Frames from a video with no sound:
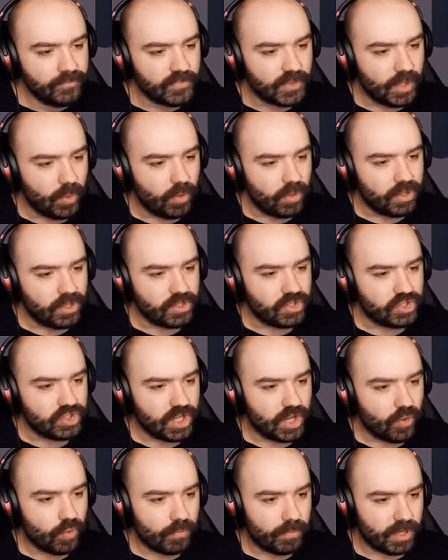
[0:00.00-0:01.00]
We've got the
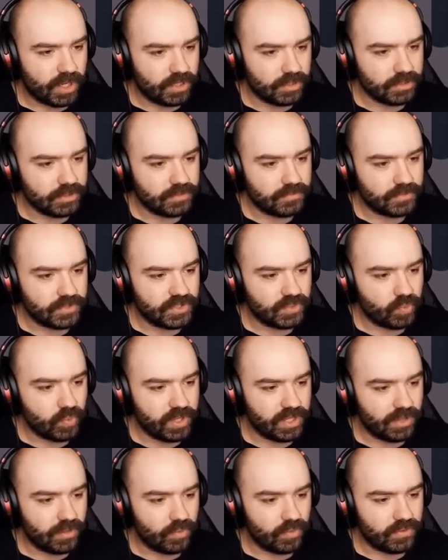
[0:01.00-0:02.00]
shuttle bug, this
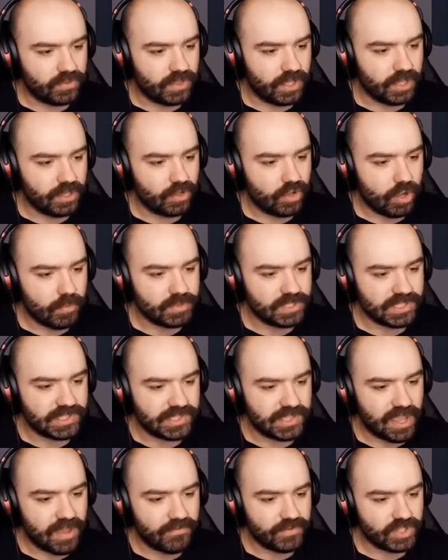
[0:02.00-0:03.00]
weird little thing, common
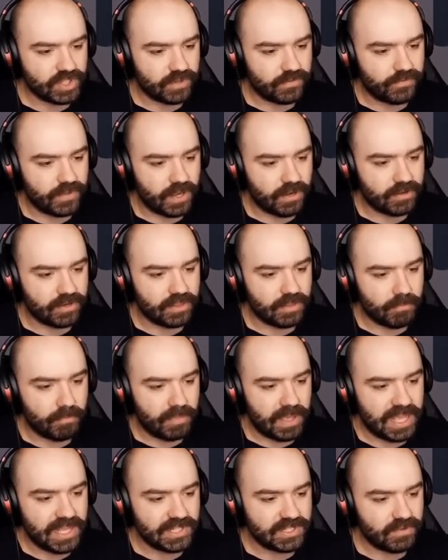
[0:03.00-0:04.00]
scavenger found at the
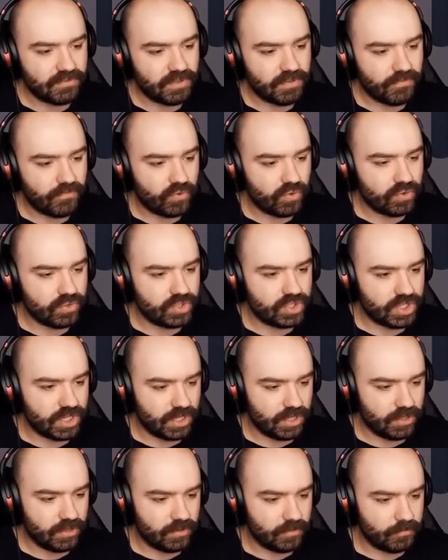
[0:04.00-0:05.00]
base of the food
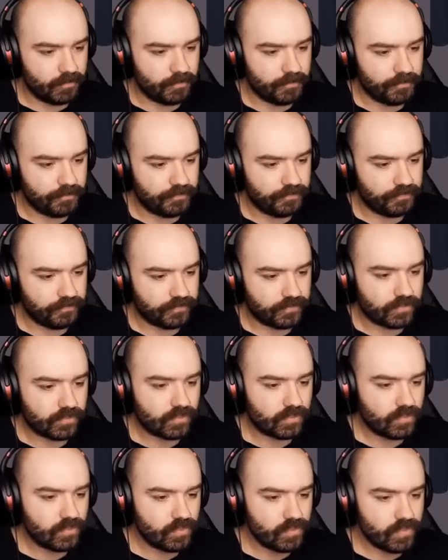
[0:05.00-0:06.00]
chain.
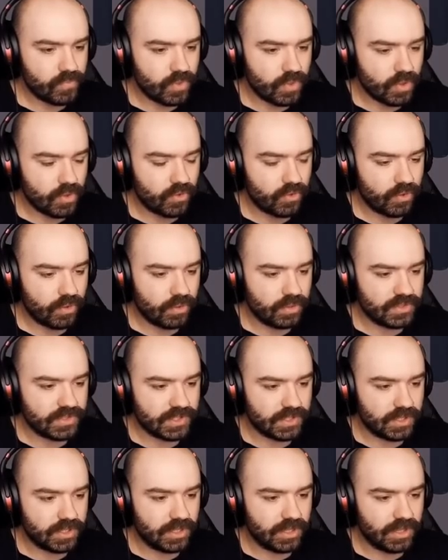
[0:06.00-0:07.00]
So it's
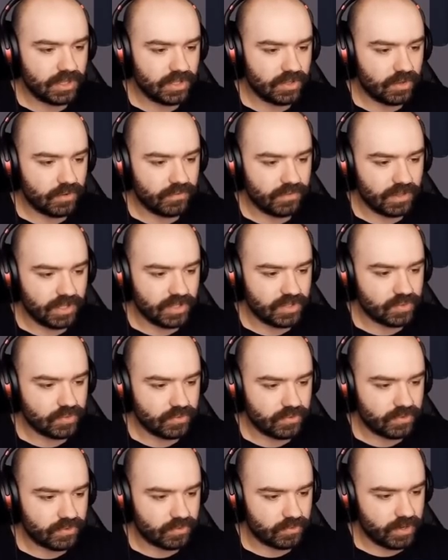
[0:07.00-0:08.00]
a li of little
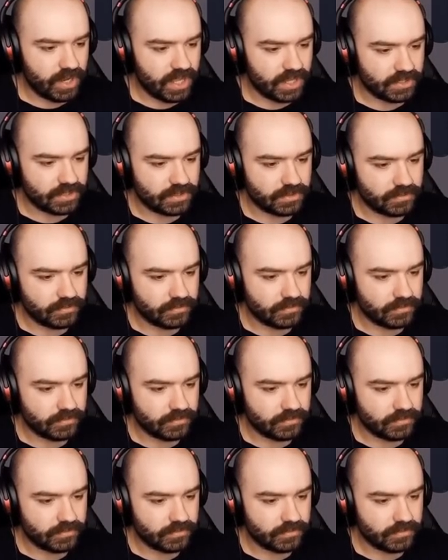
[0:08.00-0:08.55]
threat.